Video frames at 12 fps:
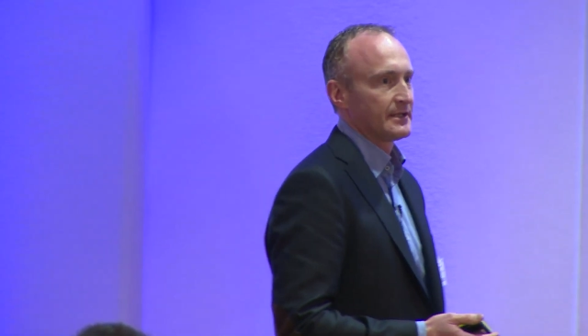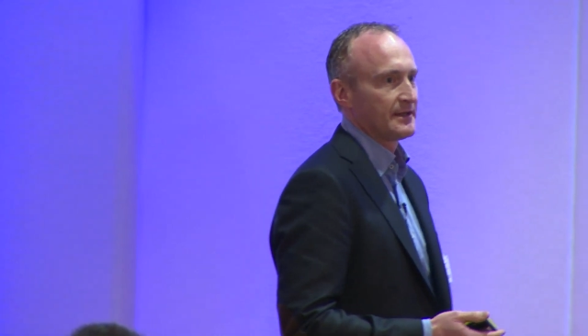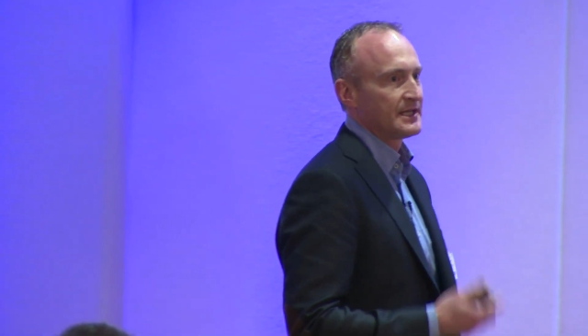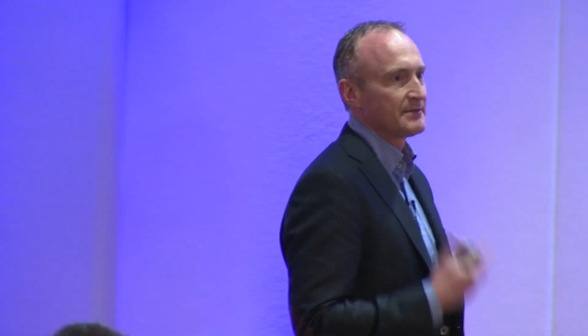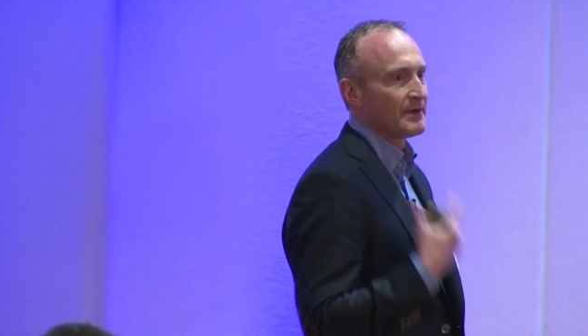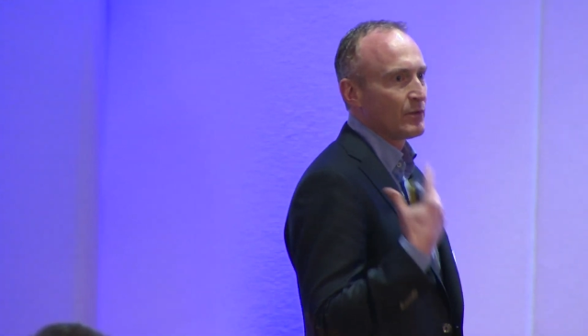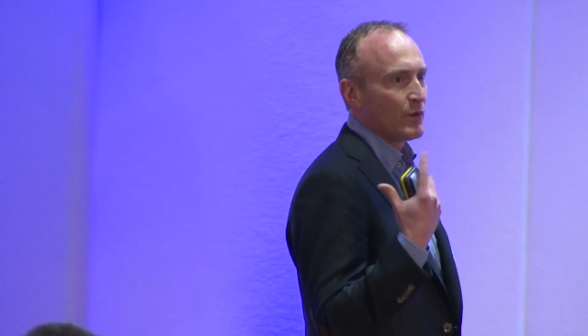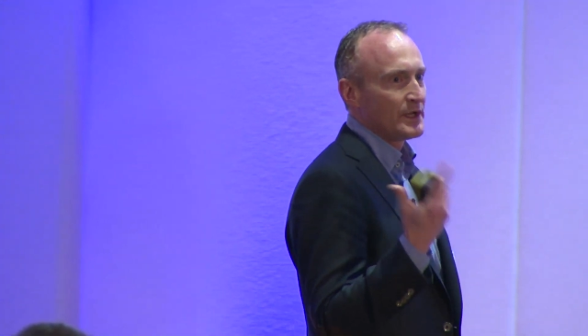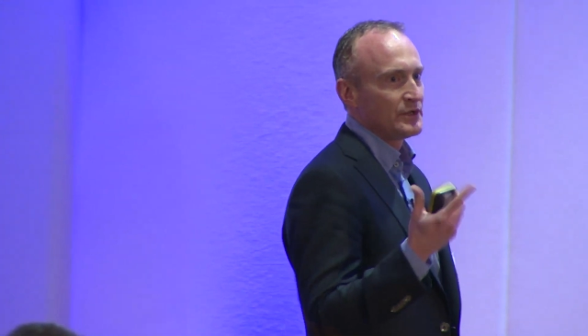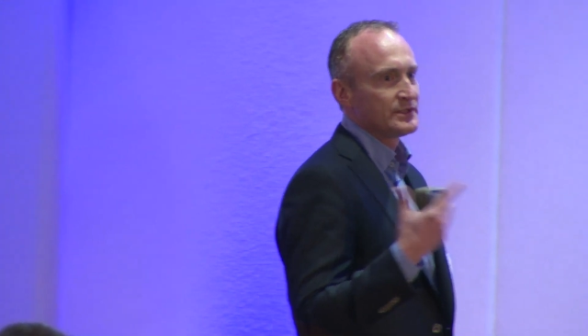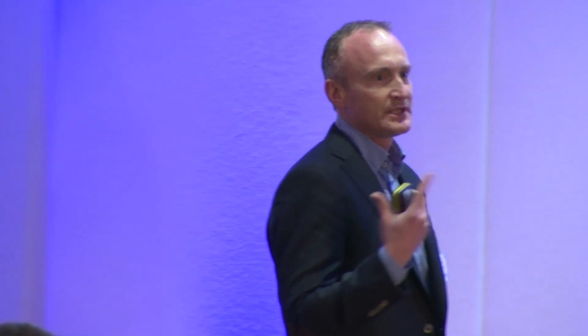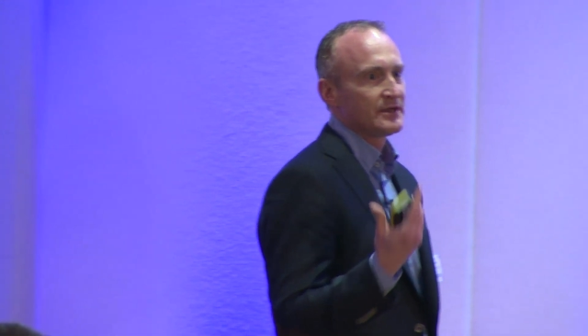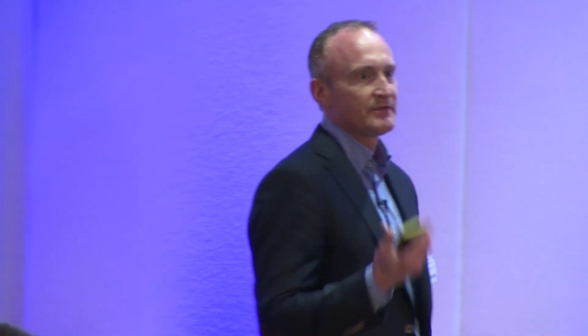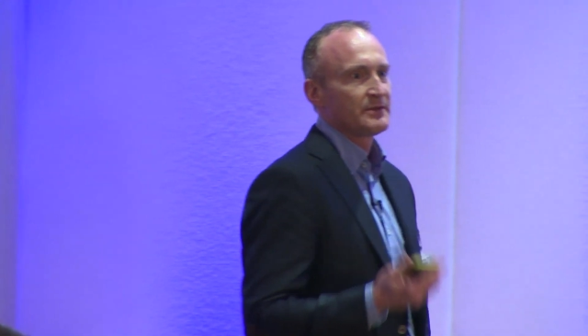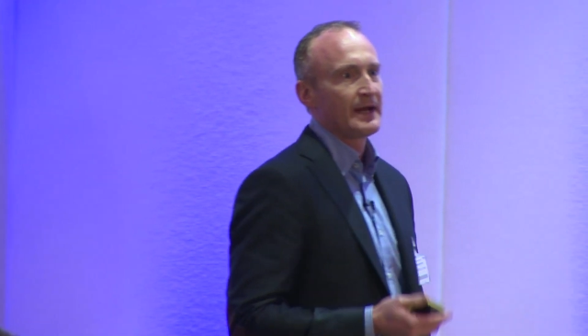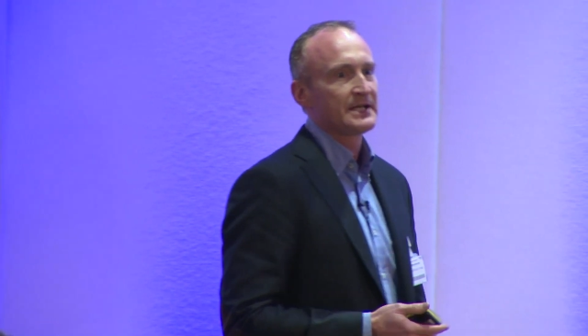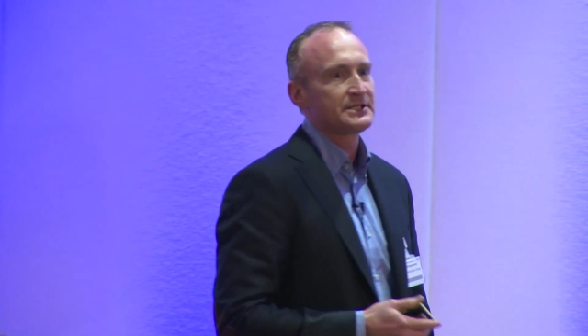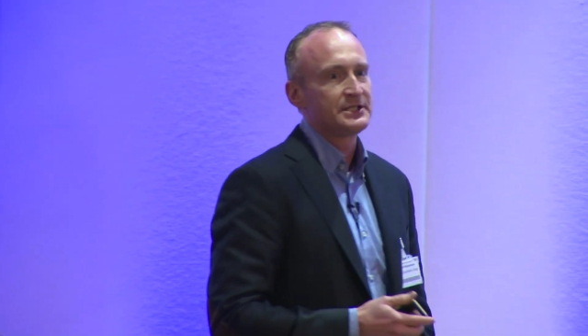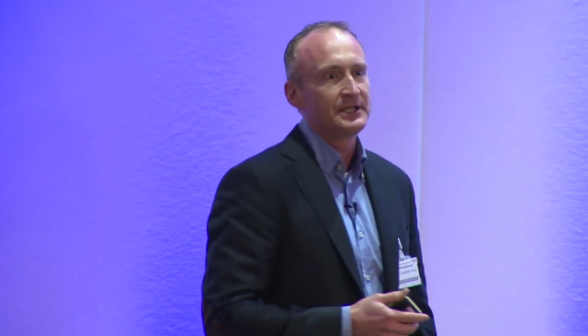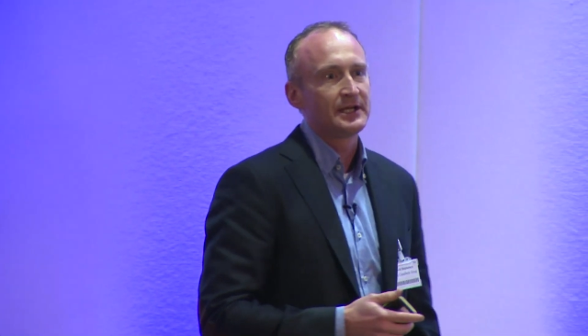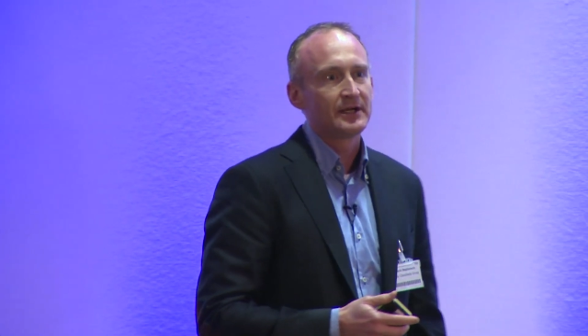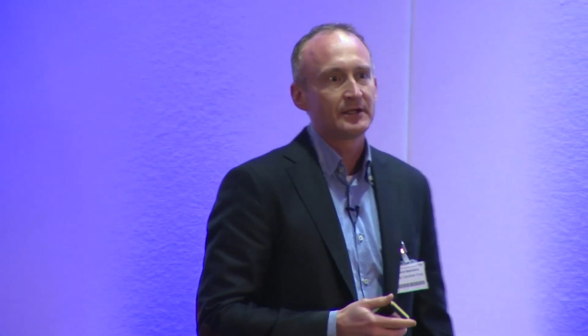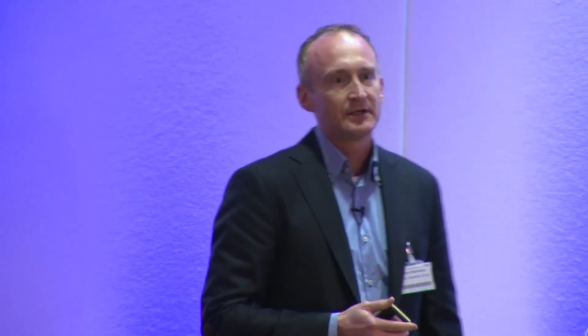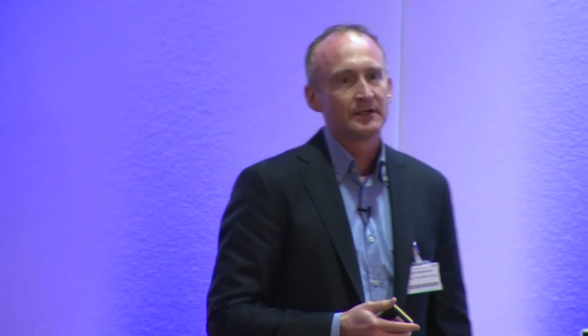Think about what you did over the past
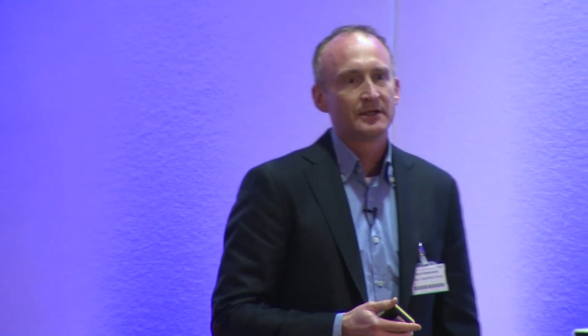year.